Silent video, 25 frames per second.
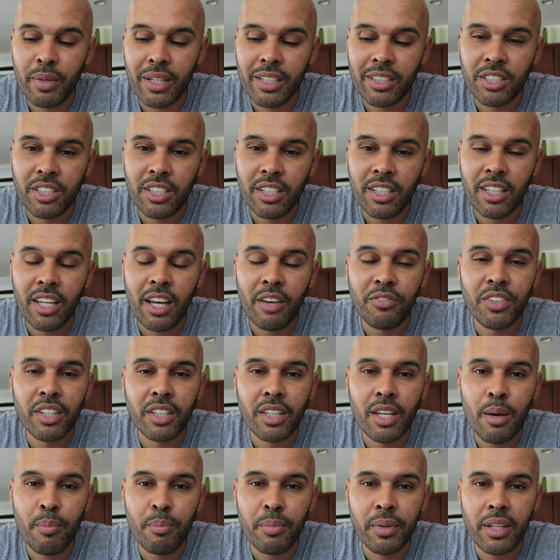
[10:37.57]
but she left
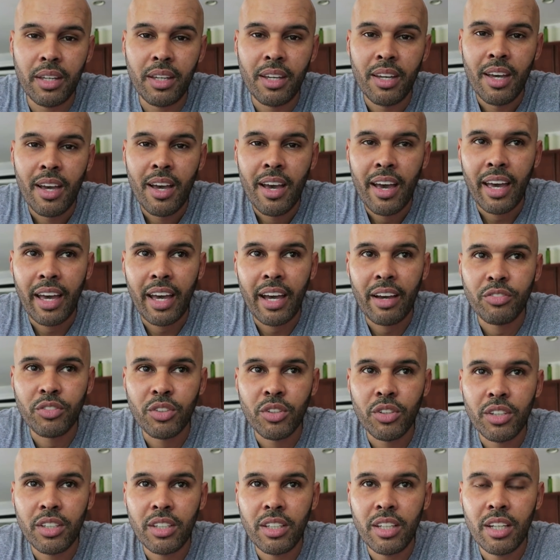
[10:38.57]
the company
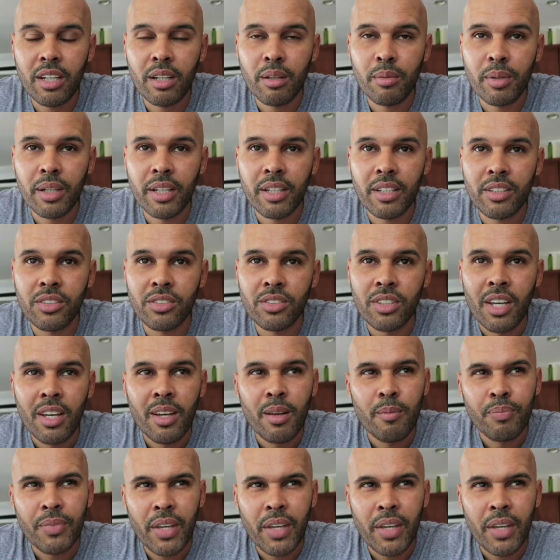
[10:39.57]
after a year because